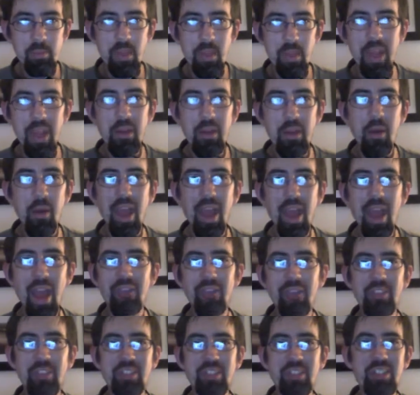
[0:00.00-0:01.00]
I don't
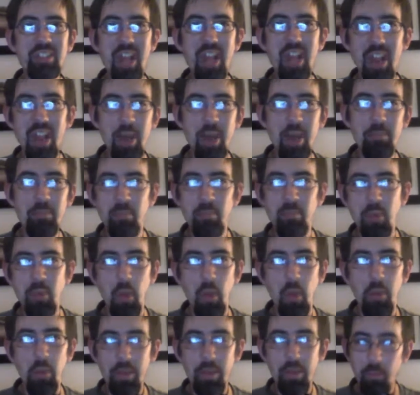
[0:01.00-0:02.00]
have the setup
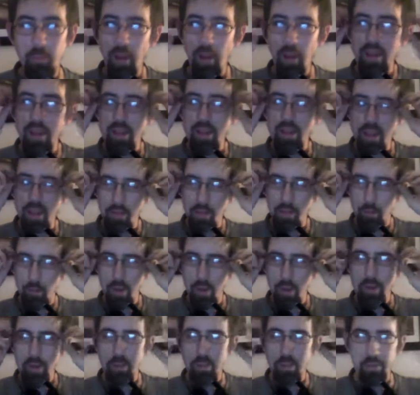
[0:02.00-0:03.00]
going right on the
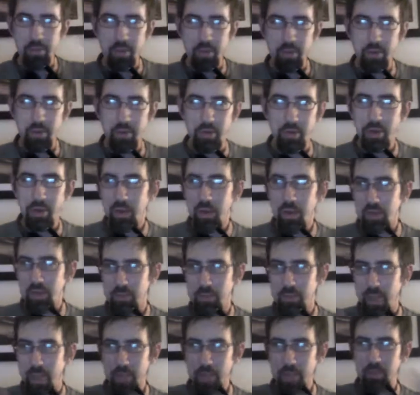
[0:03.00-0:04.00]
right computer
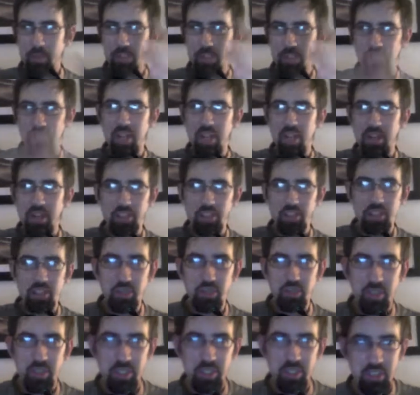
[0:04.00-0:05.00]
to be able to share
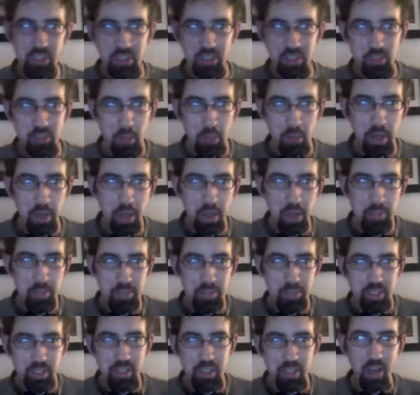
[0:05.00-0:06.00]
screens and bring up
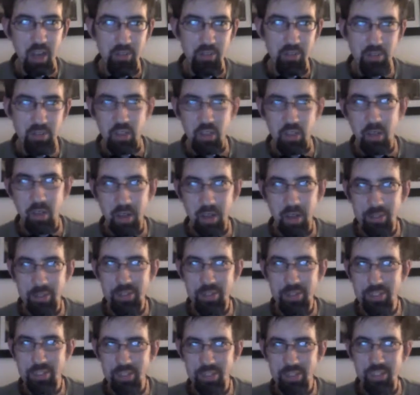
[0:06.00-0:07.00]
the stuff. So I
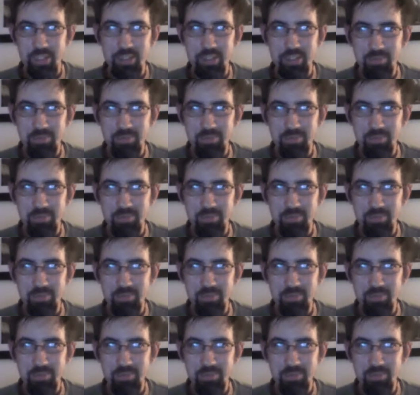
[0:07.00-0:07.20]
mean, it's just.